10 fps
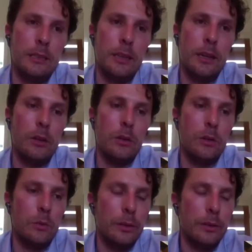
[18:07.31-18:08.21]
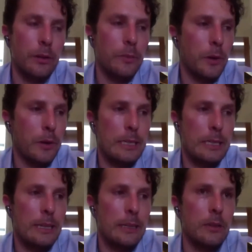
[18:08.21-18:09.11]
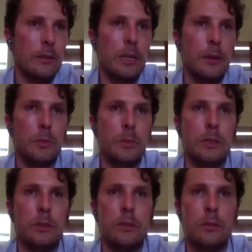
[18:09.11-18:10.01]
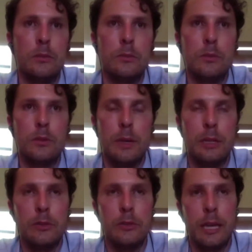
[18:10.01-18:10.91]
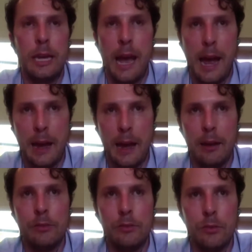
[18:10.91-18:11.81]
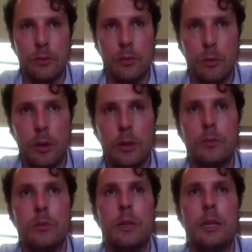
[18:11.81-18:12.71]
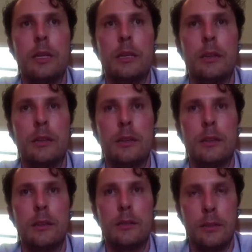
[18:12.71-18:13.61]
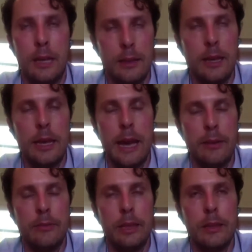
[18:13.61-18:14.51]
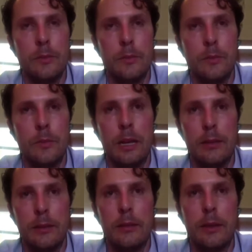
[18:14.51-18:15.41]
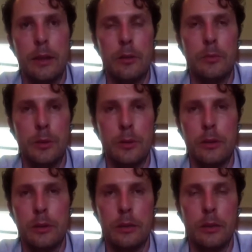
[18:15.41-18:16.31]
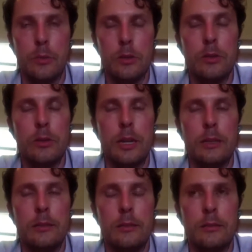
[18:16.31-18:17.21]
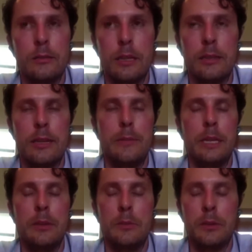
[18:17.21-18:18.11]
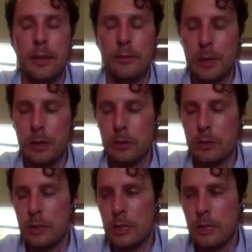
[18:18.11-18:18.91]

Now, we third-party test our supplements to make sure they have what we say they have in them, and that they are pure. In other words, they're not contaminated with heavy metals.